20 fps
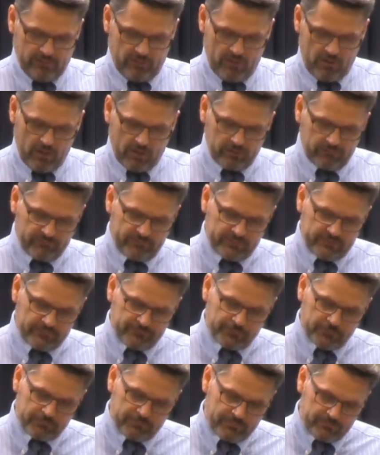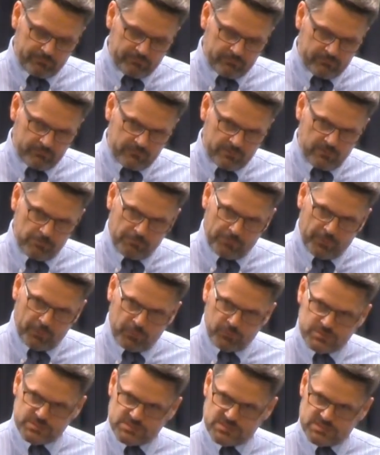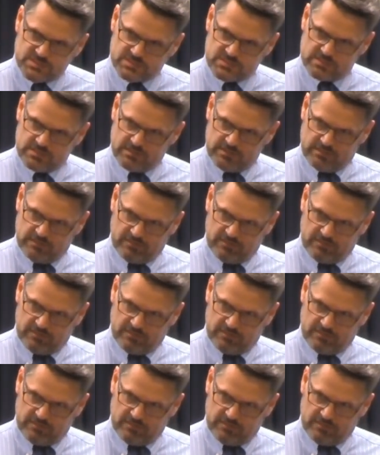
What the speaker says: all of the different components,